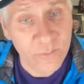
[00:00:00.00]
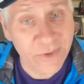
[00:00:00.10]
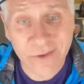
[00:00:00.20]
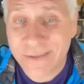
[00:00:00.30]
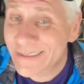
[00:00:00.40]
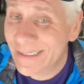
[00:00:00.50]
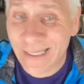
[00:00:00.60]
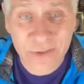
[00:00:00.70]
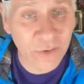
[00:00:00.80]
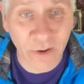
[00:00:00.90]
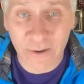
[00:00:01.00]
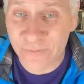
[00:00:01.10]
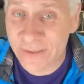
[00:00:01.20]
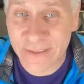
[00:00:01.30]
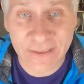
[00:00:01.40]
You're not seeing that too
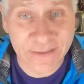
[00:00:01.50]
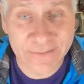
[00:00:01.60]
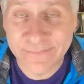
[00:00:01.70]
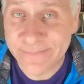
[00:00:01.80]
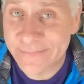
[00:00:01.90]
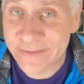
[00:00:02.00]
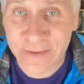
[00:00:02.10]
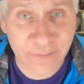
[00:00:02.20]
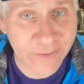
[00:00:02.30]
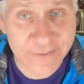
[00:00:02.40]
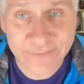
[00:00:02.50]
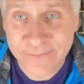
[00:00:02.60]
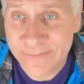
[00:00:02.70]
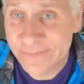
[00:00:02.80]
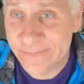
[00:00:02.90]
often in the Sun Belt,
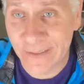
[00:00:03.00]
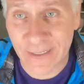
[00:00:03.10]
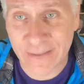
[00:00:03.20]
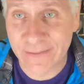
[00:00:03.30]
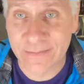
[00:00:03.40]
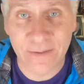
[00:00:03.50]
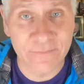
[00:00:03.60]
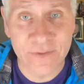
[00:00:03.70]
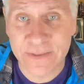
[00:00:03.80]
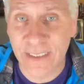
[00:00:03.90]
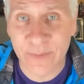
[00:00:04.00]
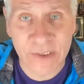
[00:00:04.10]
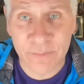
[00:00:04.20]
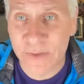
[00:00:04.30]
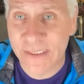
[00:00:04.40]
right? I'd love to see how many
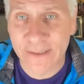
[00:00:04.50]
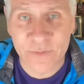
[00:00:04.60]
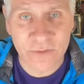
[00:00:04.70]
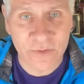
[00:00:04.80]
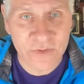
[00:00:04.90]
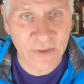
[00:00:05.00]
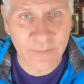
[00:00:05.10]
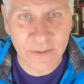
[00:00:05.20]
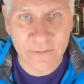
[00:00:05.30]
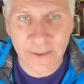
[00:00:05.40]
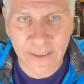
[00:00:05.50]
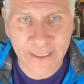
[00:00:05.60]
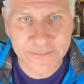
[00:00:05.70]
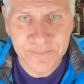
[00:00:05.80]
complete games are in the Sun Belt right now.